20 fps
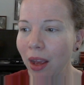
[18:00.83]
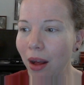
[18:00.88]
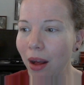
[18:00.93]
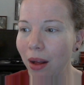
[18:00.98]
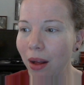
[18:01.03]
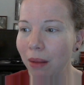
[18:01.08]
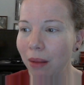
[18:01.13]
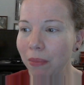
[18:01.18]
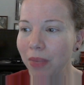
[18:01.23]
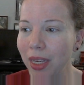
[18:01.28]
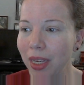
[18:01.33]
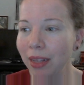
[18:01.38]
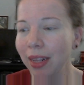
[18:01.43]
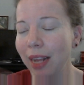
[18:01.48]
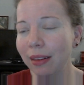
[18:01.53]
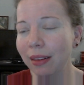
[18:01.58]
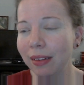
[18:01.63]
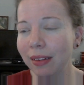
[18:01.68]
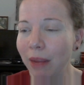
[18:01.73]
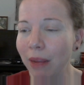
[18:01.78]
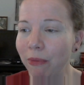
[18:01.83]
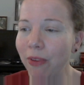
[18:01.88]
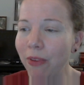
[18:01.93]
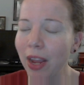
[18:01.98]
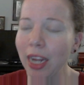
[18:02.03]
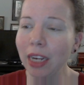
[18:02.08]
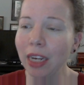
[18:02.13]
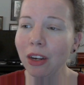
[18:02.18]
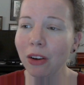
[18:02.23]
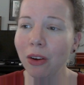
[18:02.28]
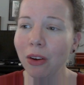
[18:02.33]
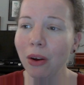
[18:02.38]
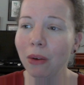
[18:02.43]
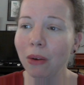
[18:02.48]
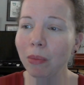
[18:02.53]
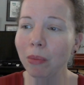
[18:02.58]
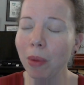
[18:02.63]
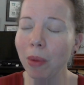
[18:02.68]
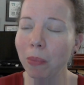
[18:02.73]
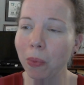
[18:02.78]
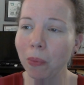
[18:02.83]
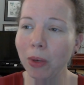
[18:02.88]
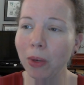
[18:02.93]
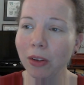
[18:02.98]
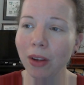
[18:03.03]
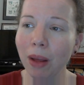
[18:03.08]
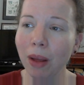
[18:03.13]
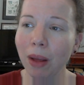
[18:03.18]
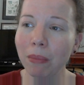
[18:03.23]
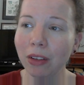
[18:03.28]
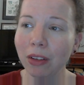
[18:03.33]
In that same vein, I remember one time my